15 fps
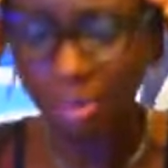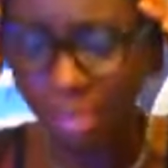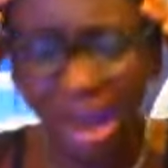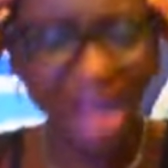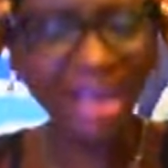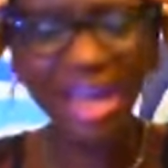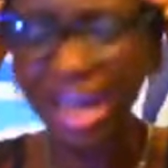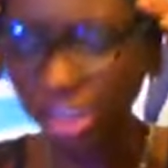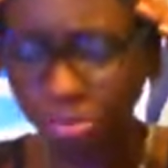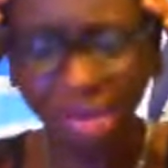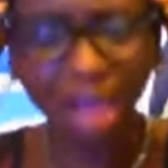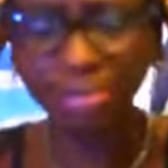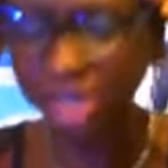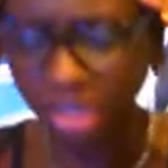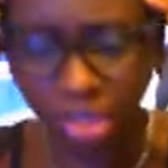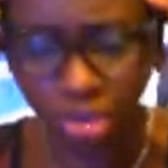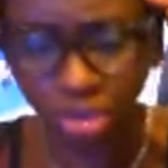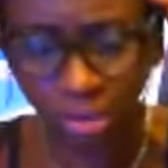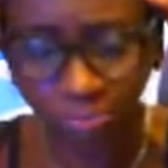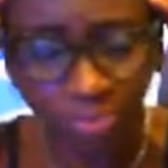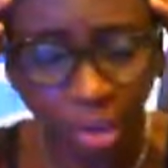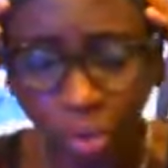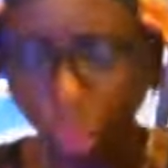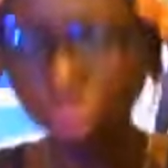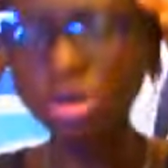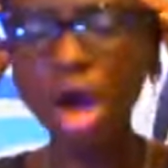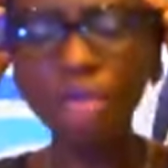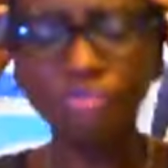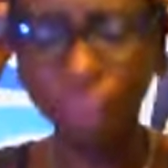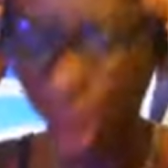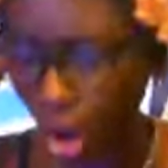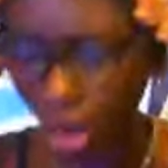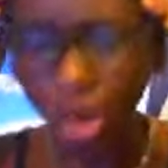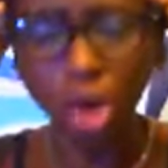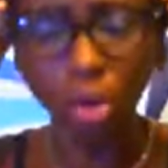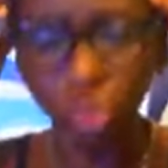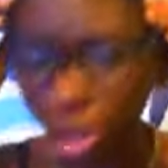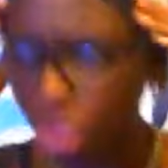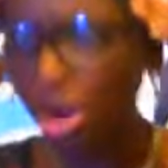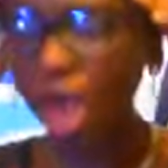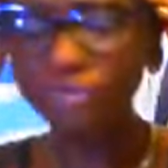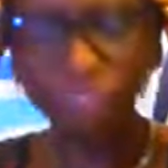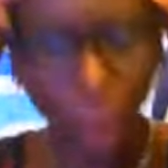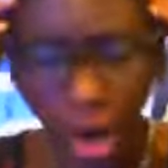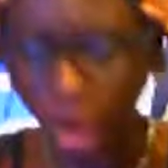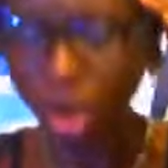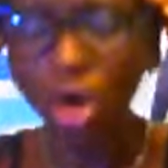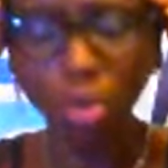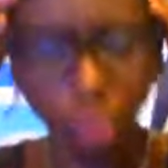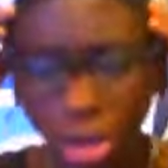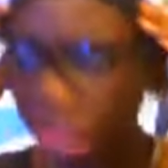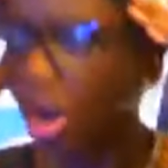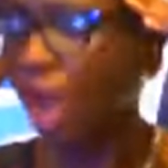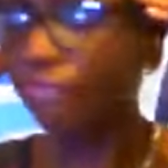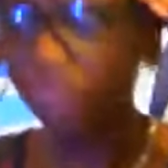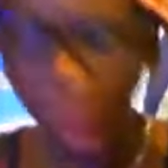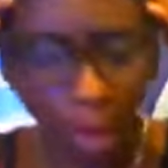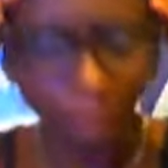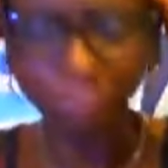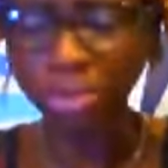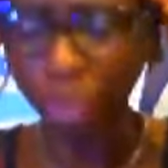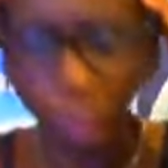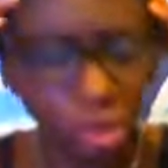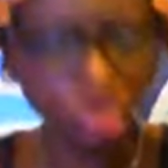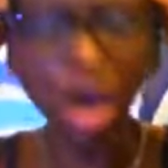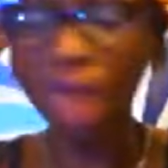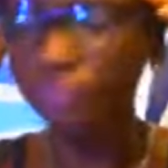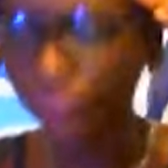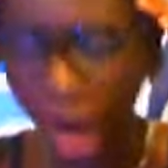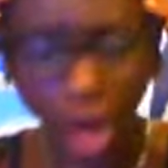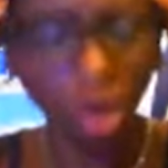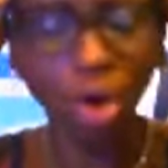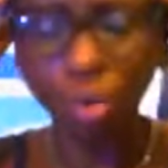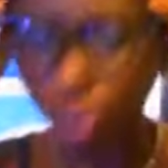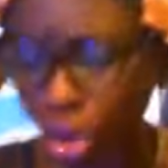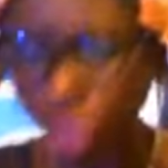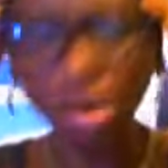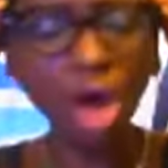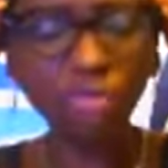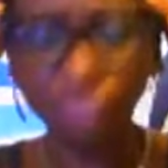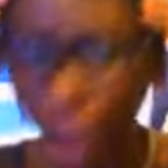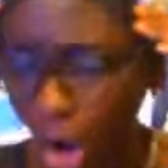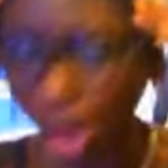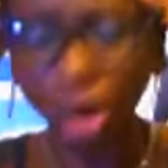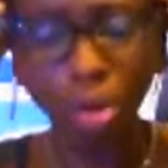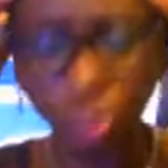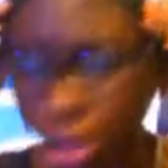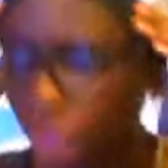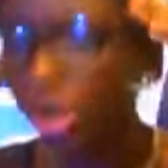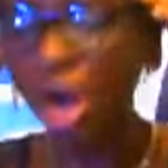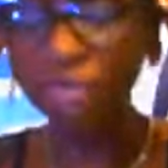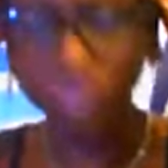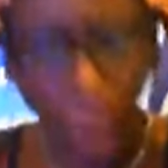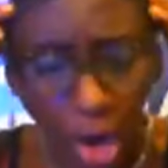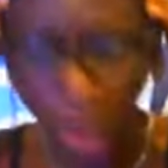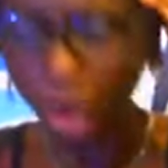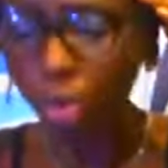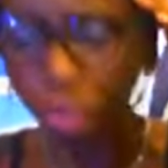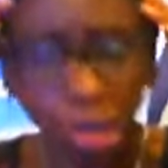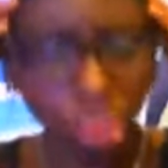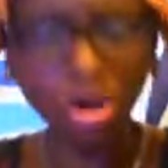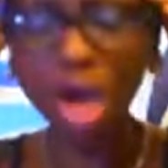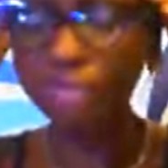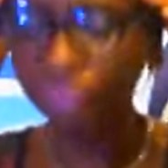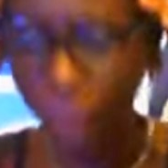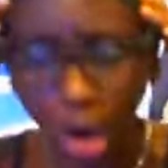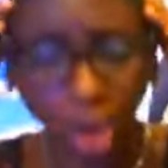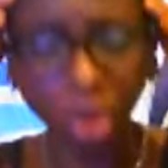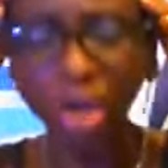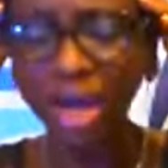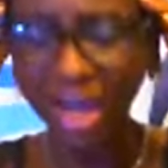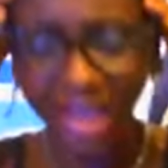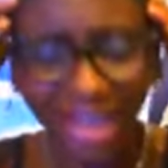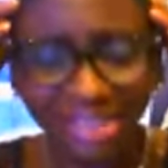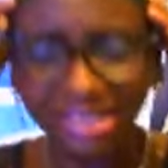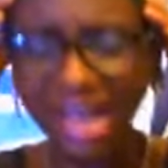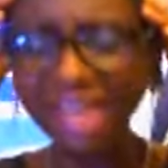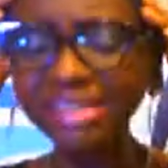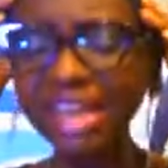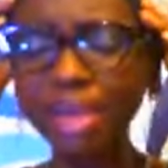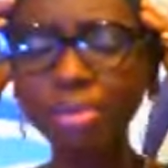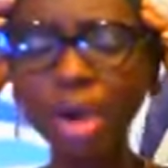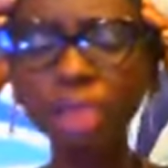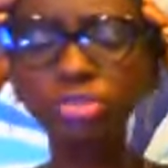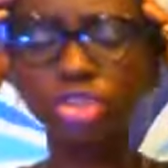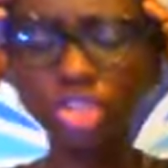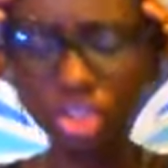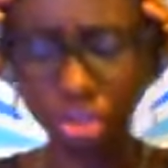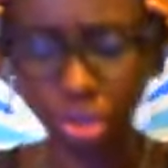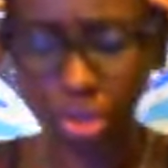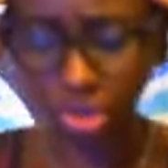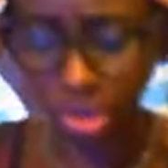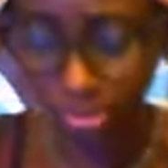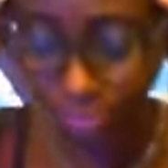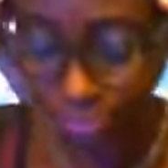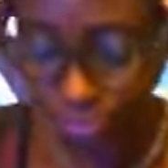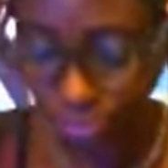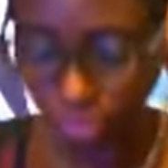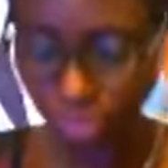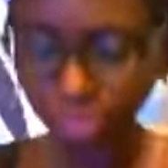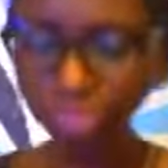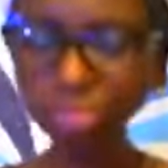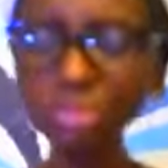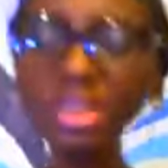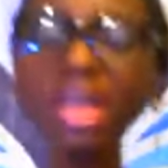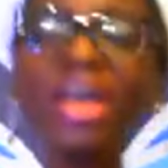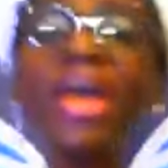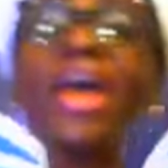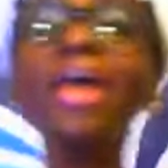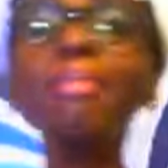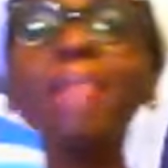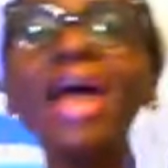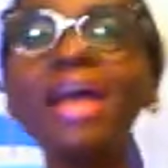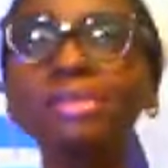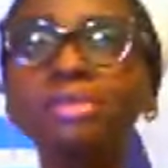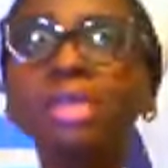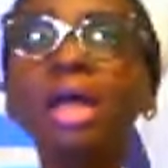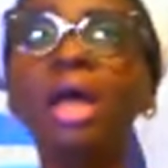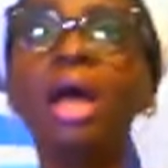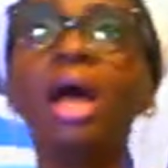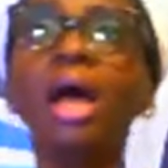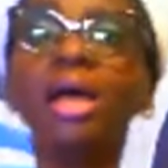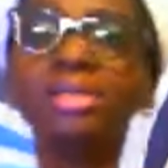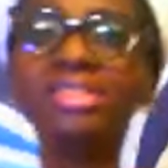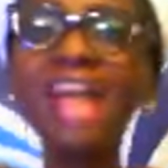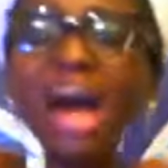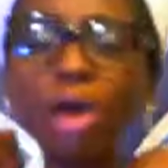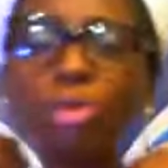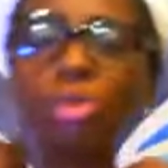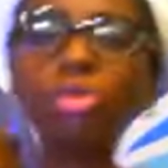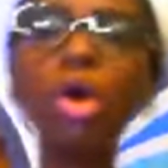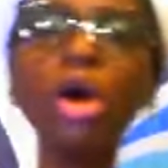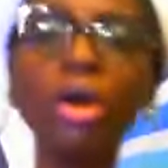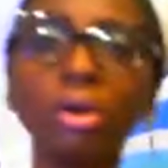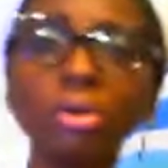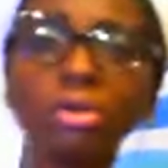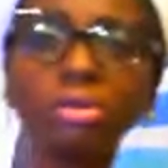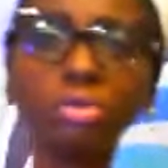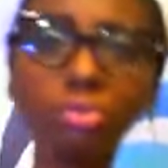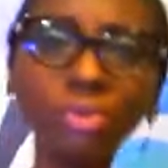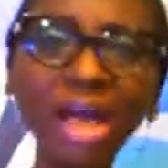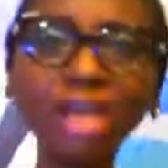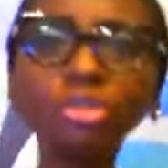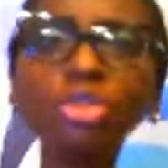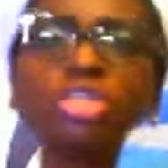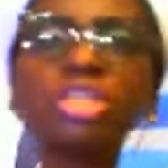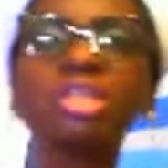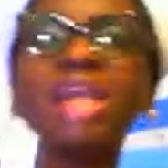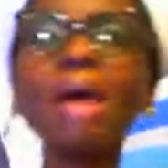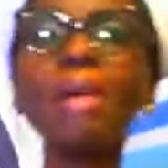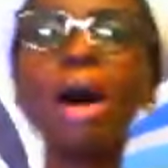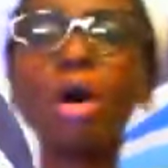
my health, my ministry will not fall, will not fall, will not fall, will not fall, will not fall, will not fall, will not fall. In the name of Jesus. Amen. Now we go. We are using our